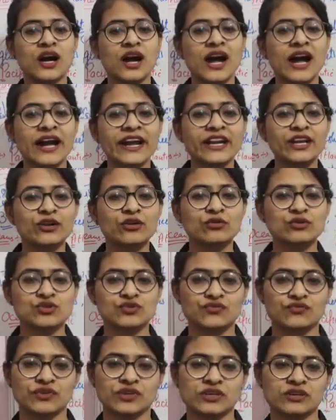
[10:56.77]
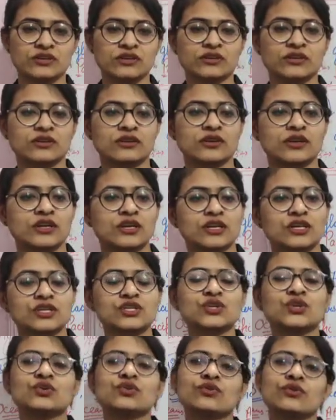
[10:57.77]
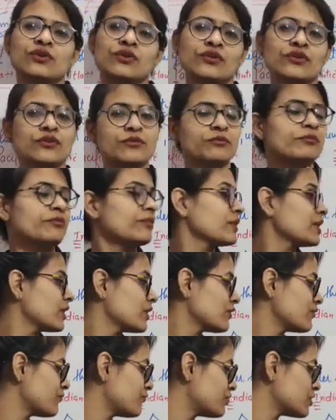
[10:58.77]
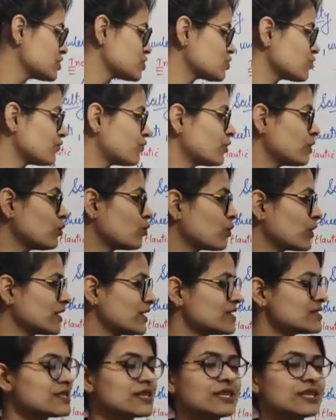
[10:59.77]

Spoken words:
hydrosphere. So first of all, what is